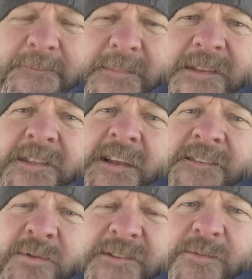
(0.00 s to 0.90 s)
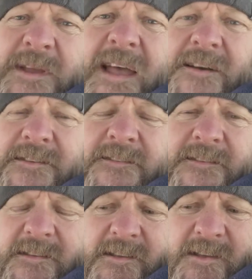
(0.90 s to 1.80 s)
So the next question we have is,
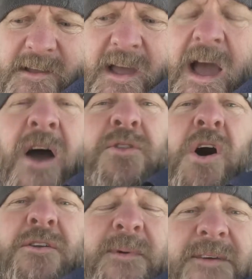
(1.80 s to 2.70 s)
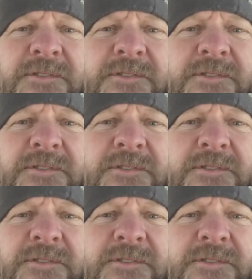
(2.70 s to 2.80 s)
how long do we have to